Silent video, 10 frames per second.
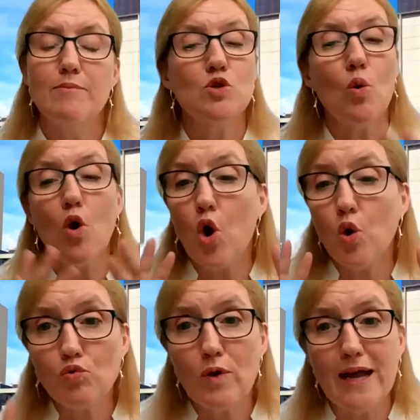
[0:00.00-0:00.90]
So a
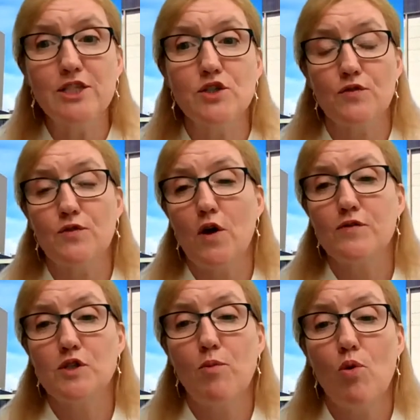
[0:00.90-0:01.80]
whole range
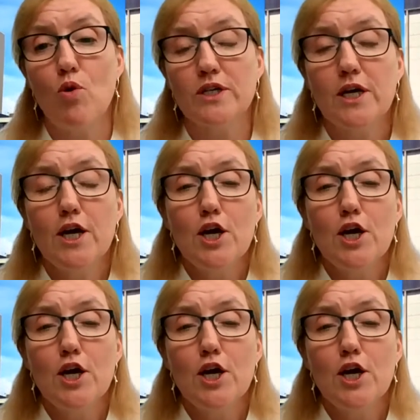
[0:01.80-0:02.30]
of support.